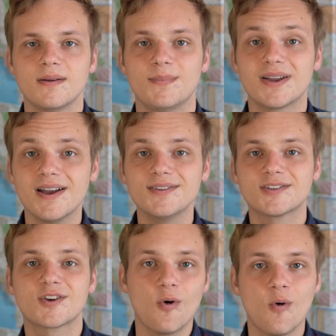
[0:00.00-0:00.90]
Because
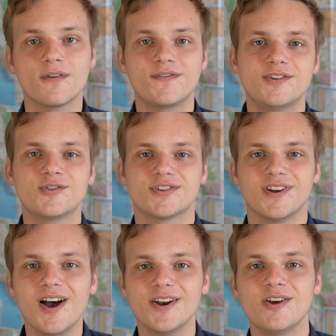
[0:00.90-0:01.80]
its core feature is
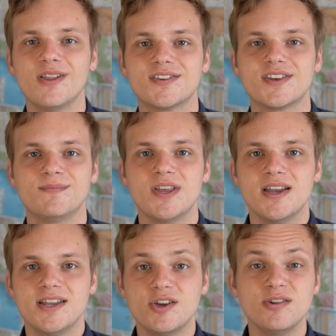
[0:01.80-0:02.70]
an audio lesson,
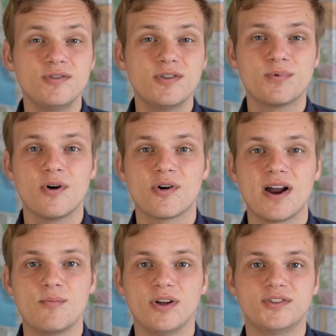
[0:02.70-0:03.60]
you can do the
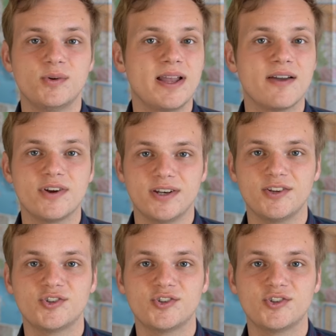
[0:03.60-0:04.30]
program while doing everyday